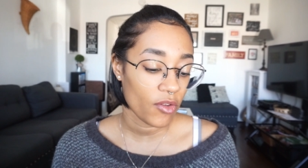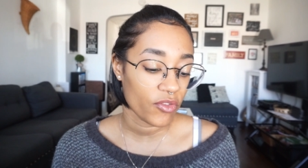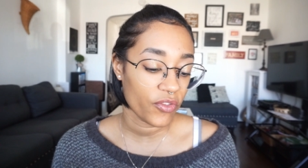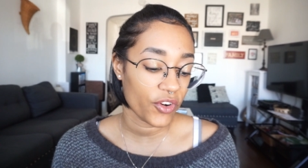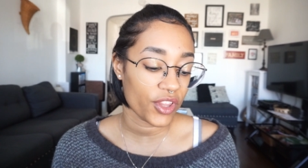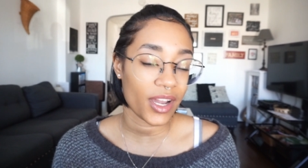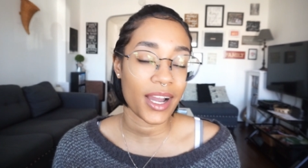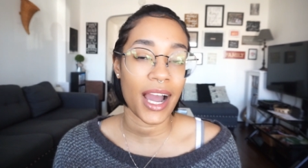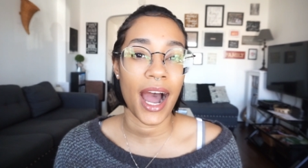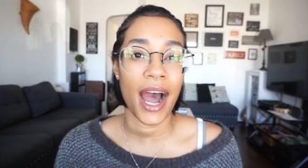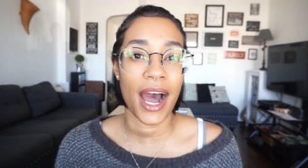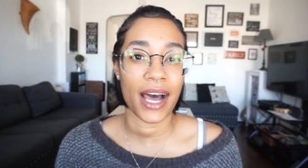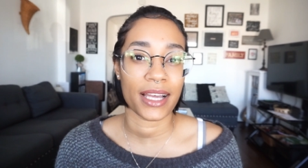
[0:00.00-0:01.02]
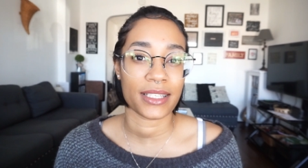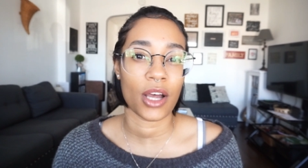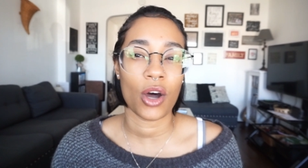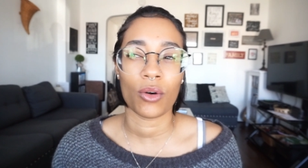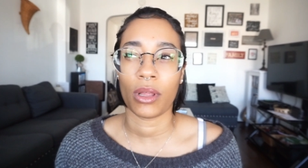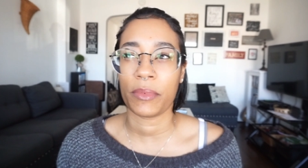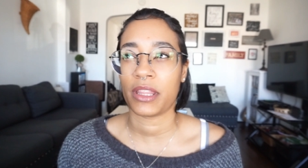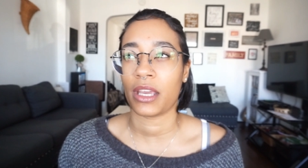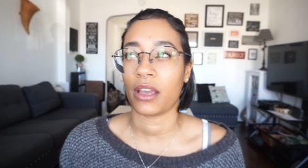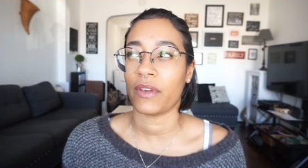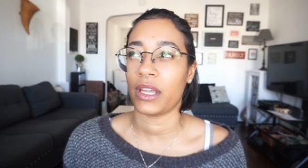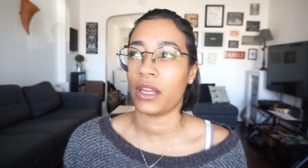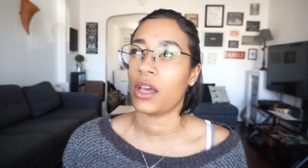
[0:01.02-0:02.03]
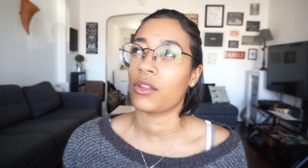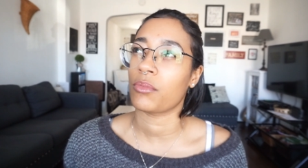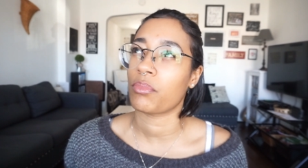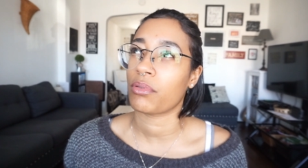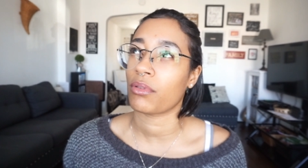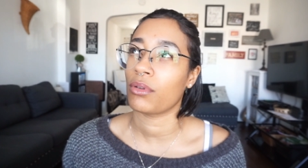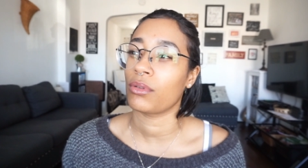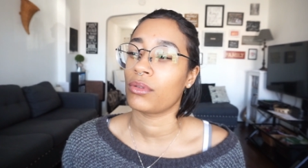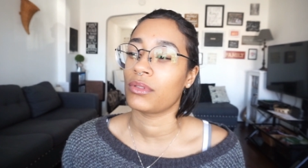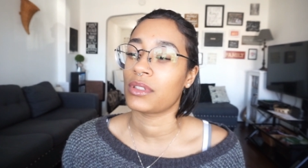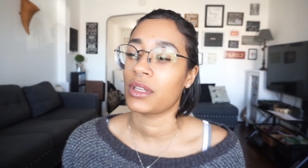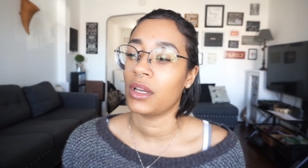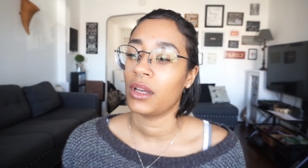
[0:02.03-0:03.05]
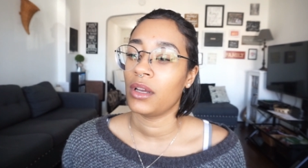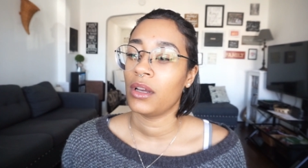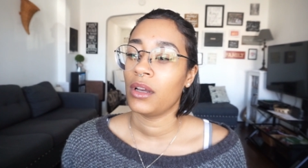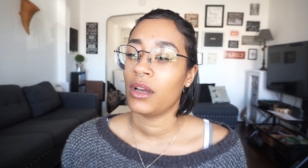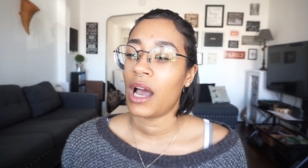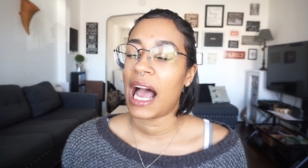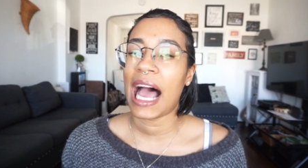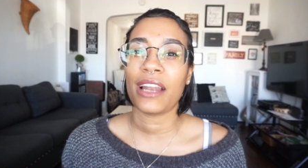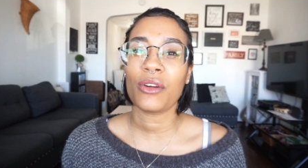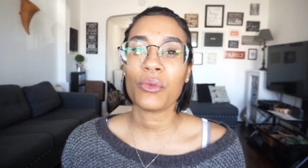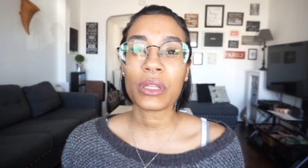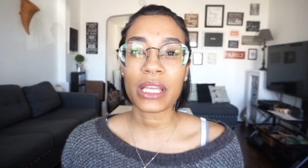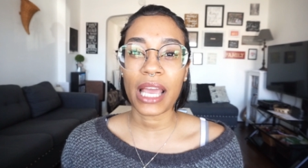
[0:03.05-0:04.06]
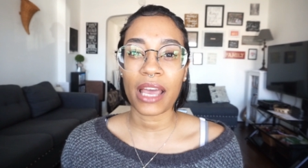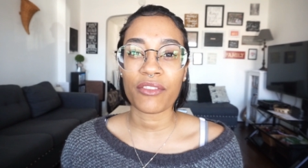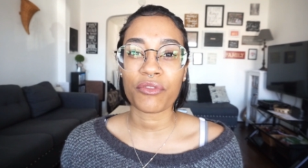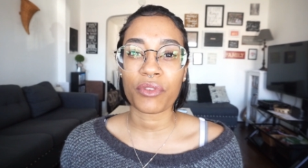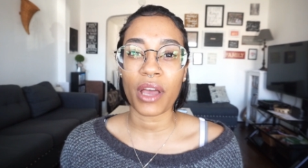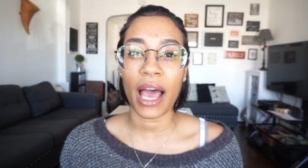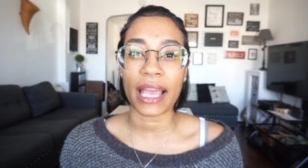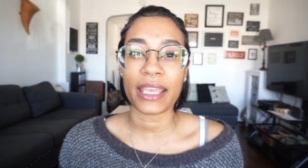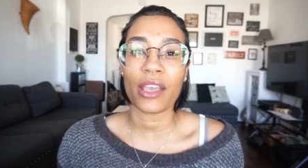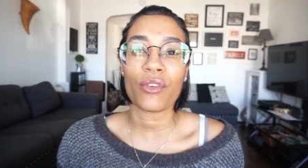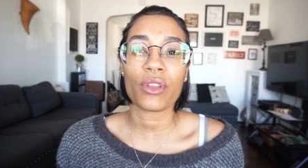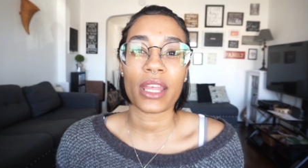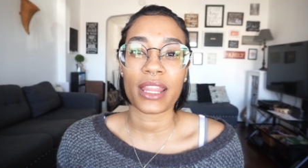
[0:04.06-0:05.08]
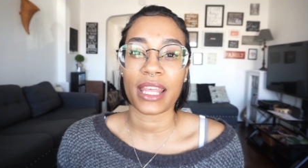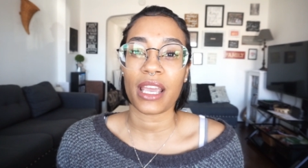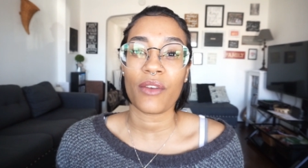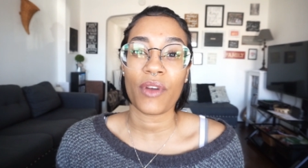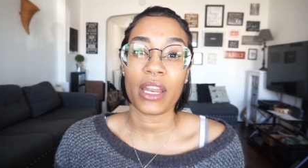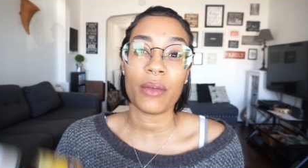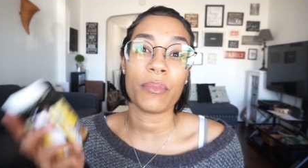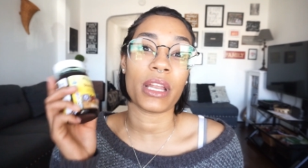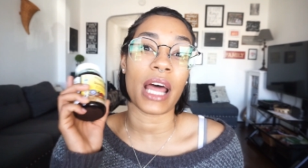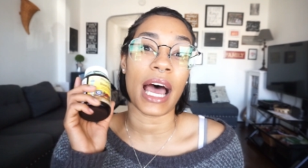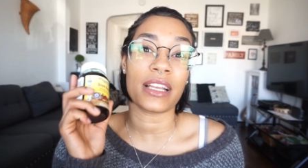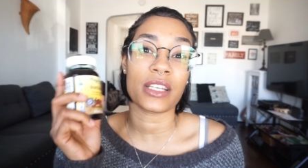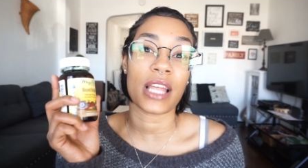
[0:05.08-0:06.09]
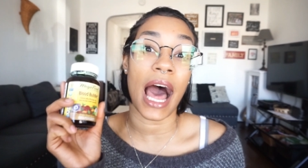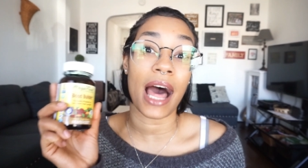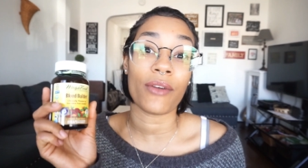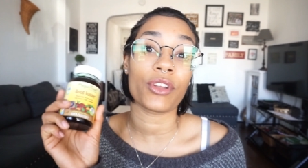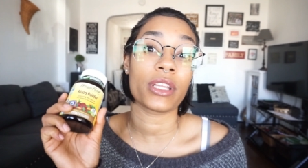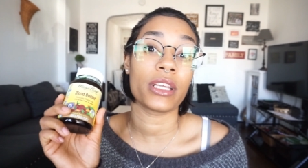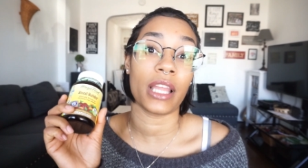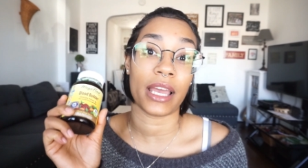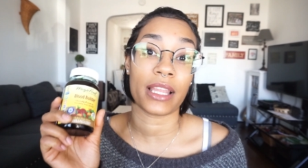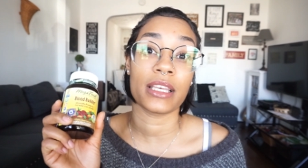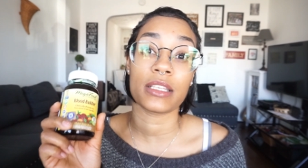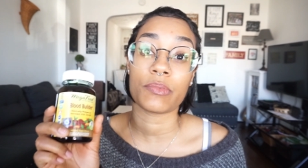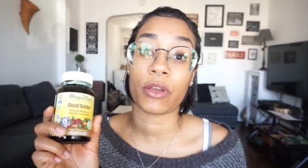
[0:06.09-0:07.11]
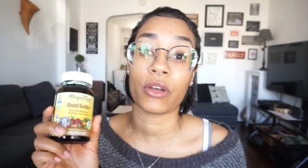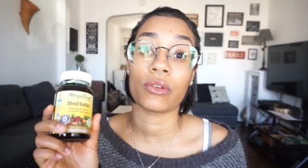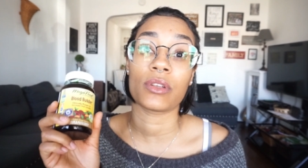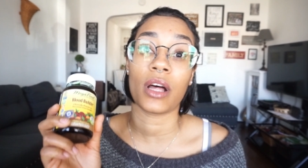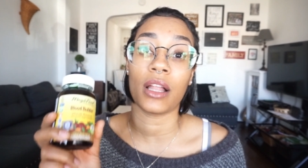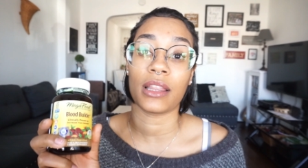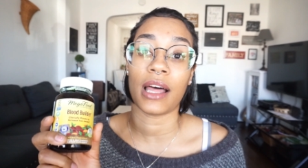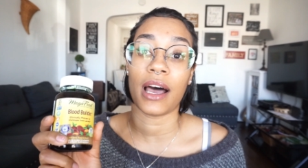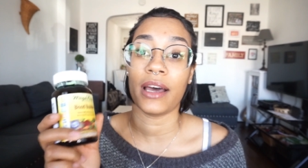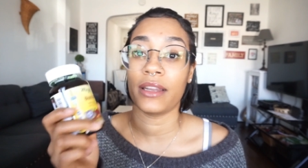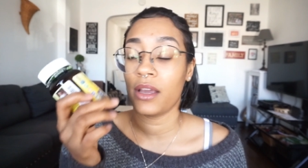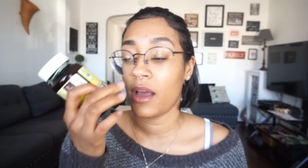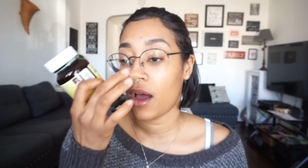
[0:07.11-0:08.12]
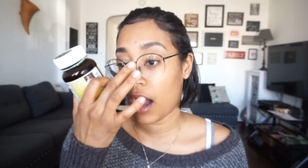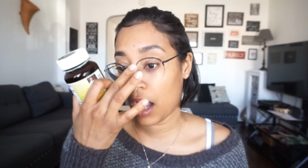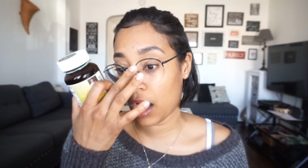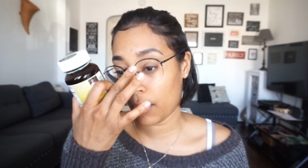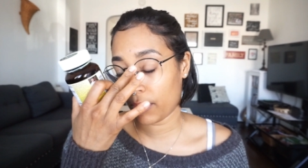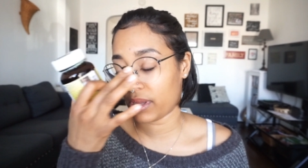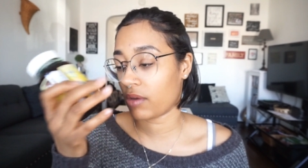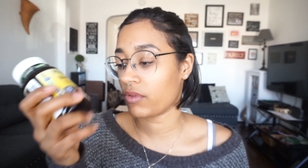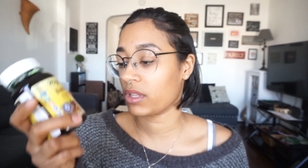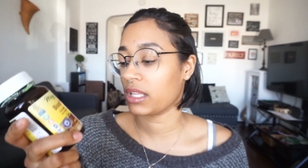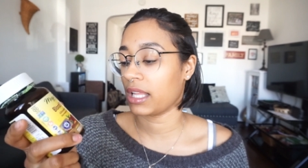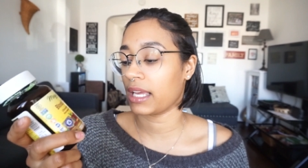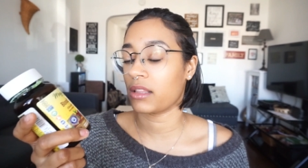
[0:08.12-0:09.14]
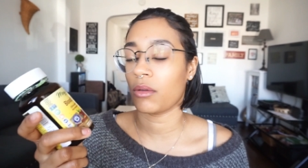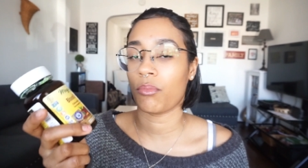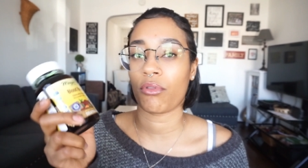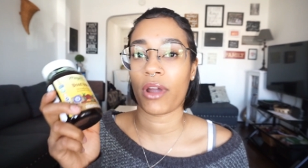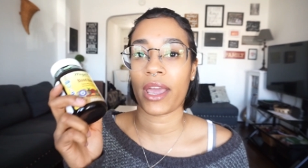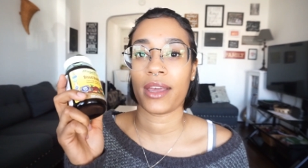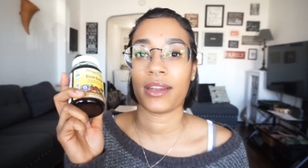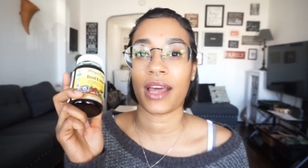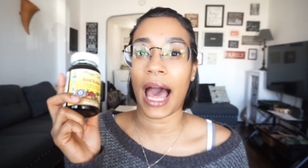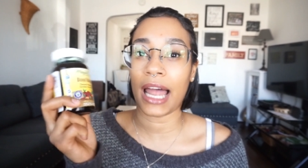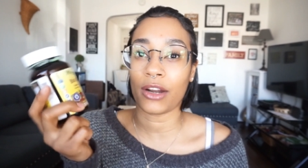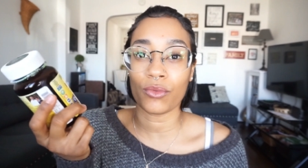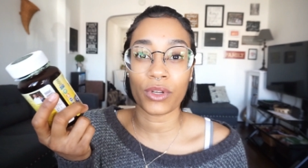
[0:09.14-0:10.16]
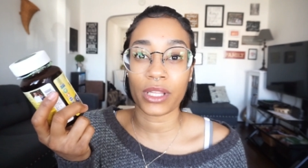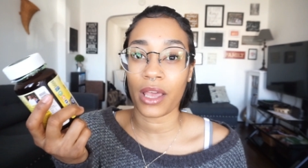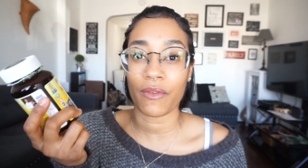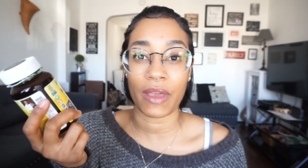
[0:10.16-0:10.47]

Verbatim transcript: for the cons, oh, let me think of any other pros. I don't really have, I can't really think of any, but I, just, I really like these pills a lot, um, and I really like the brand. I don't really have